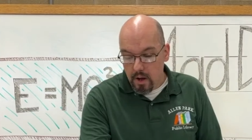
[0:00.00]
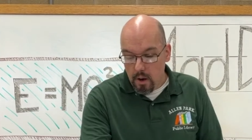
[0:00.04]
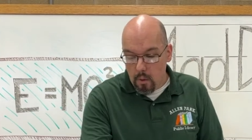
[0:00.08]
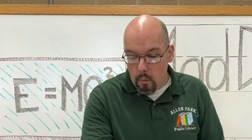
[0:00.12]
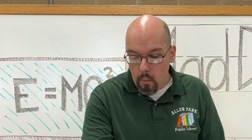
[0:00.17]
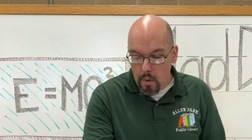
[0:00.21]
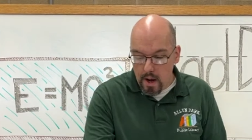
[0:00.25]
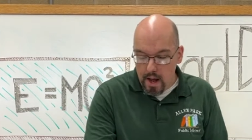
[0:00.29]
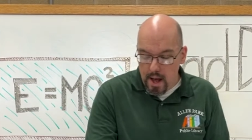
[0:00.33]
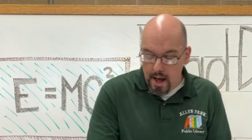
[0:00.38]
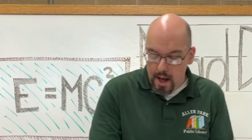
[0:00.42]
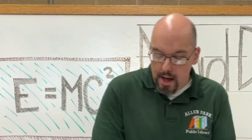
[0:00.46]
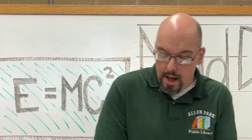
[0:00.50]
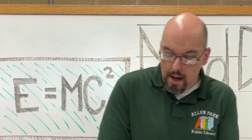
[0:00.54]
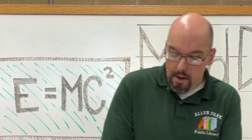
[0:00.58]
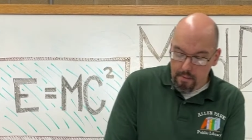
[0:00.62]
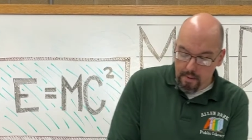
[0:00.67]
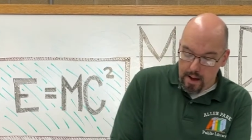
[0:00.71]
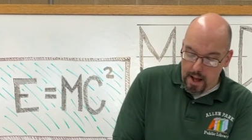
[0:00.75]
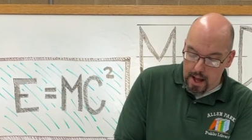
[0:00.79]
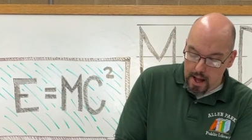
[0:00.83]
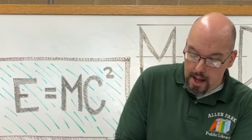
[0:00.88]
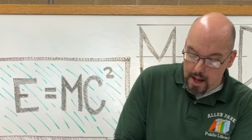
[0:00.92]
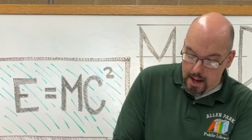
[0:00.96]
We have
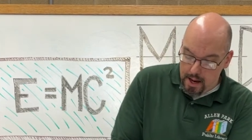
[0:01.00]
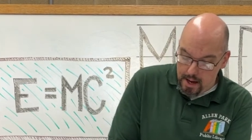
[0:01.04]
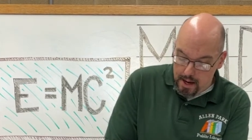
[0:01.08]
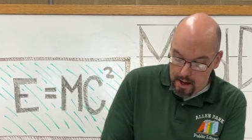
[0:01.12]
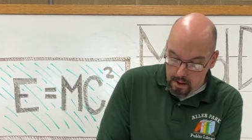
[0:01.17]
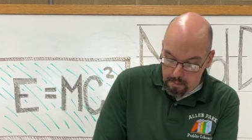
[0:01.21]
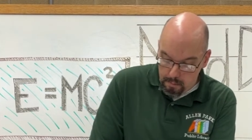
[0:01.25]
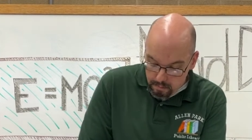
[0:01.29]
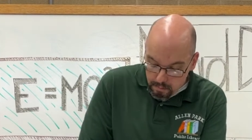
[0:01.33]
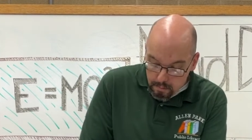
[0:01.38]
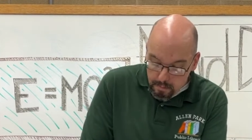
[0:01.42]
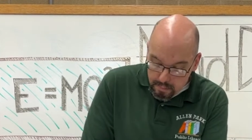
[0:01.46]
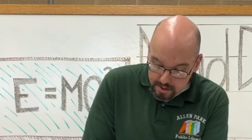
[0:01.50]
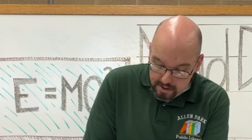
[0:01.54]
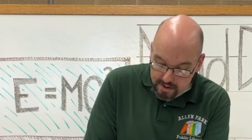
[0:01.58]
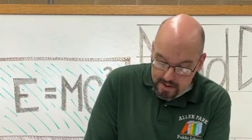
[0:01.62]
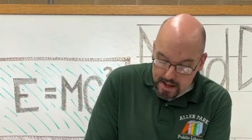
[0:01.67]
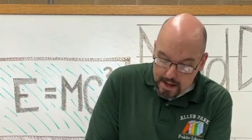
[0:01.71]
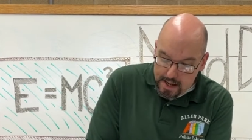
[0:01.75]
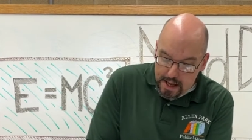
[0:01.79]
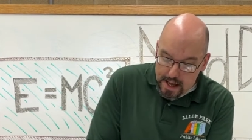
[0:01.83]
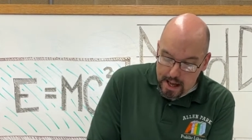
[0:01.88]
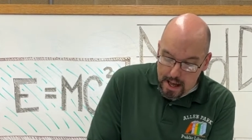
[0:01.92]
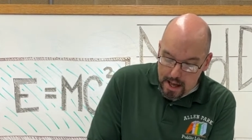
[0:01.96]
a
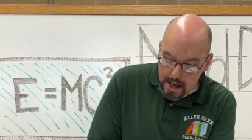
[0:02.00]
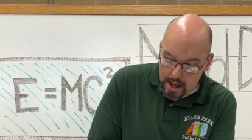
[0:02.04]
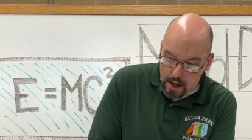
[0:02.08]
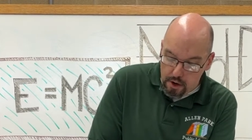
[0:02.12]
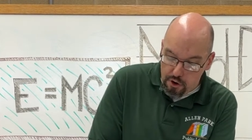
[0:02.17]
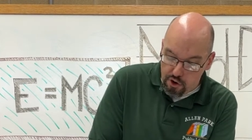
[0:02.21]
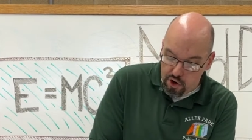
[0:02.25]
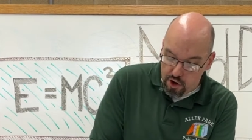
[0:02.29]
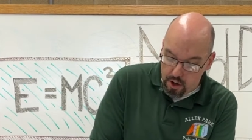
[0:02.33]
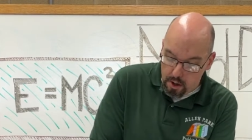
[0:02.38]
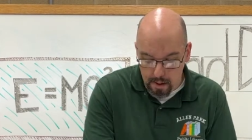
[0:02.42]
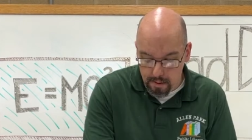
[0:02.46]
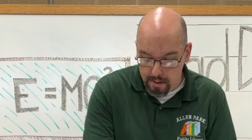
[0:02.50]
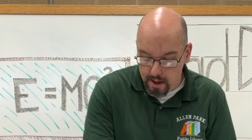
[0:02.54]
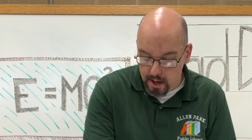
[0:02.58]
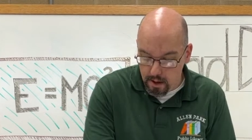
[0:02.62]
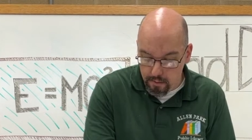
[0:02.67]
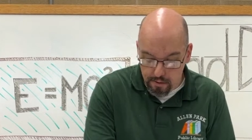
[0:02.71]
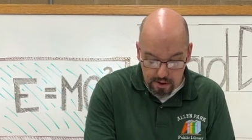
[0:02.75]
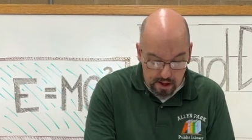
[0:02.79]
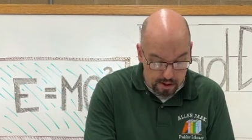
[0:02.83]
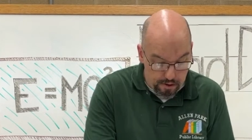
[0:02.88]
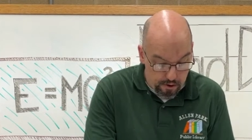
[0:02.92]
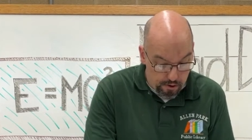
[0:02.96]
sticky-ish set of
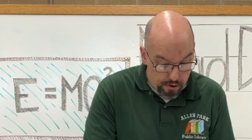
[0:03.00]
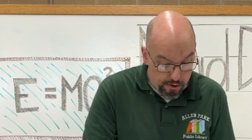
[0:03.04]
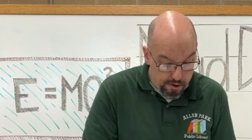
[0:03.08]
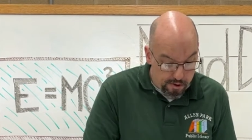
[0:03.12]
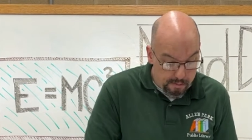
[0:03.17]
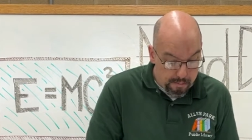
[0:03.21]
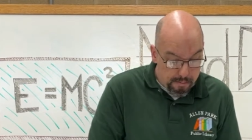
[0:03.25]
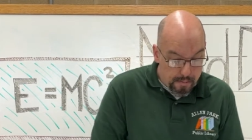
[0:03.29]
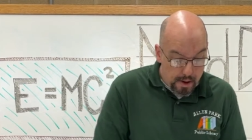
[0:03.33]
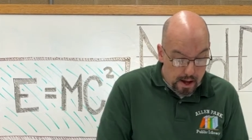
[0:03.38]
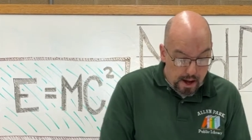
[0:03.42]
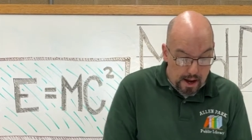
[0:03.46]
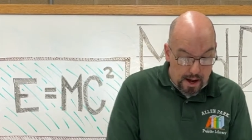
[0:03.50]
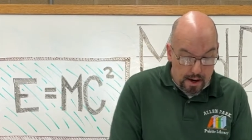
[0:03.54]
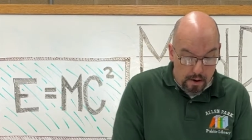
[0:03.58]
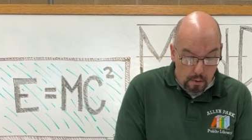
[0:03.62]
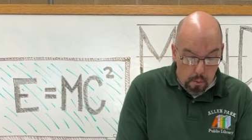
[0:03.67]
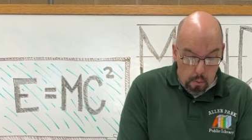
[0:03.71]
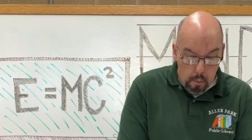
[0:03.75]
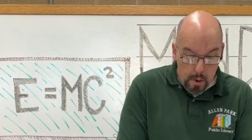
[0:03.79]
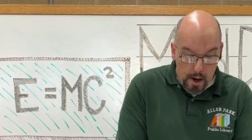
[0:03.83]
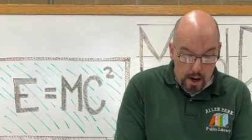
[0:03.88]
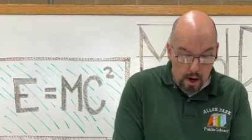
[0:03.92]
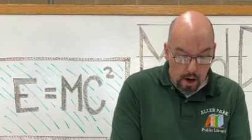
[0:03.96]
scissors,
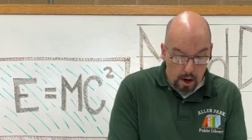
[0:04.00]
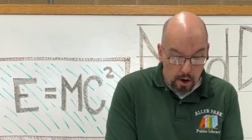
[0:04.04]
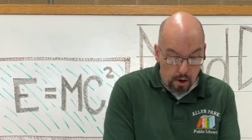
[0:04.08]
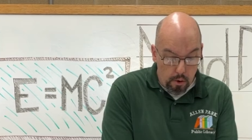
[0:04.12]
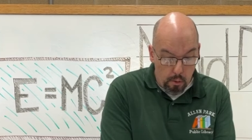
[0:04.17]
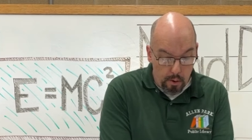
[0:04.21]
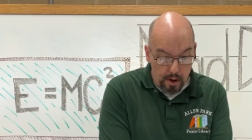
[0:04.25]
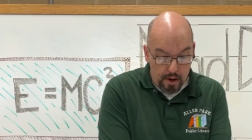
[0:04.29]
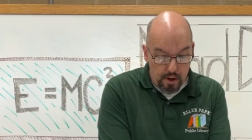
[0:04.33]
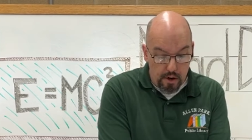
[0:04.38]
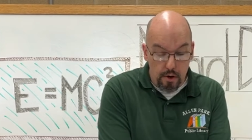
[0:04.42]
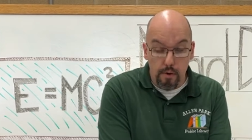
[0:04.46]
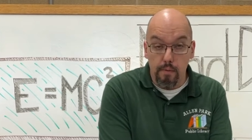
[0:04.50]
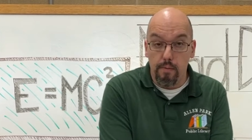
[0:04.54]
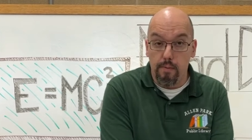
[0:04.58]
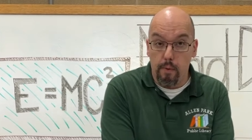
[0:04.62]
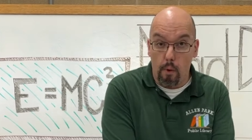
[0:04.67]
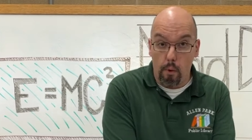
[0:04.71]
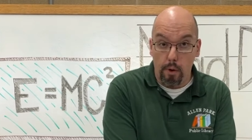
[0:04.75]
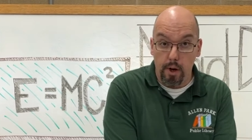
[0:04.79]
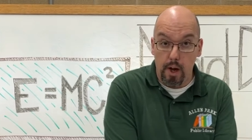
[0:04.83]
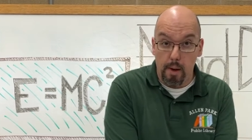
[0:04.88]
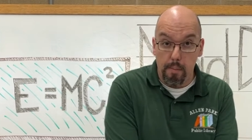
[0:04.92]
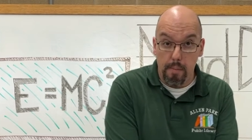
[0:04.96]
and we are going to
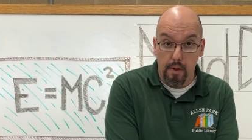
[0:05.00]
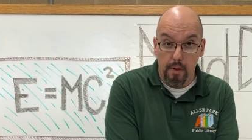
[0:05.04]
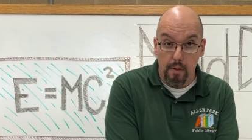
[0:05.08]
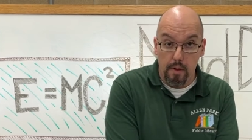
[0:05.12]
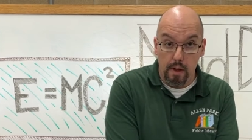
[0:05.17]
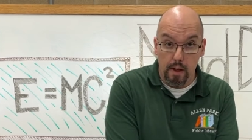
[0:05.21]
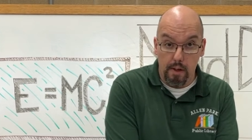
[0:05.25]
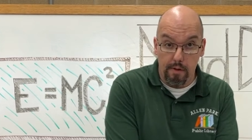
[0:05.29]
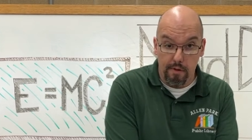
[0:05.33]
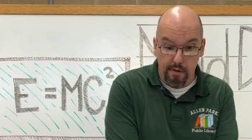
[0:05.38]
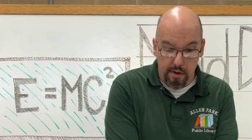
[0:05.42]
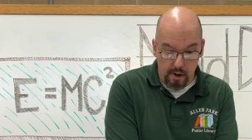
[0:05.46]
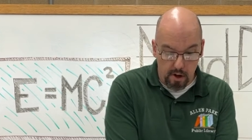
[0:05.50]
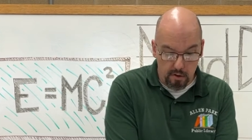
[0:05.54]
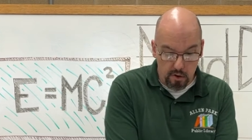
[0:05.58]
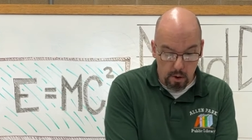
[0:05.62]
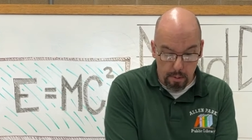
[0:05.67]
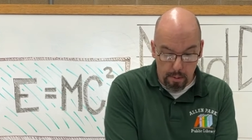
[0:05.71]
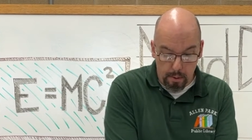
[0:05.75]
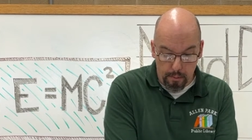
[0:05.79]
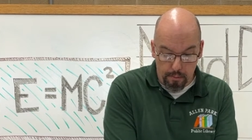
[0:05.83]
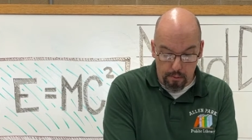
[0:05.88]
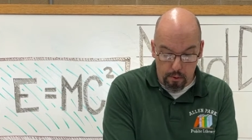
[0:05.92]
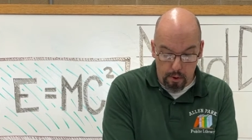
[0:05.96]
fold up this
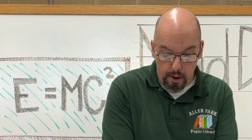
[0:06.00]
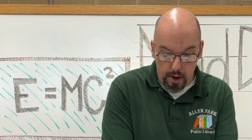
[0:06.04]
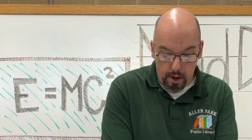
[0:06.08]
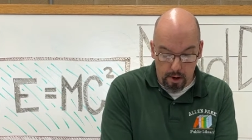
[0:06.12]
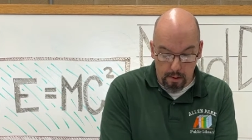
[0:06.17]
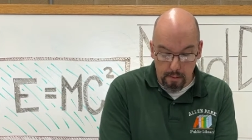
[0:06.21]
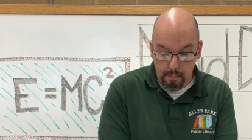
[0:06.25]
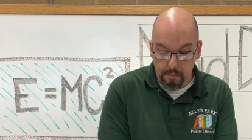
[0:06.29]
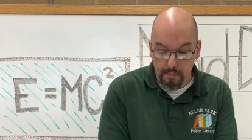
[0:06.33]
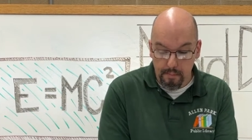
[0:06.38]
aluminum foil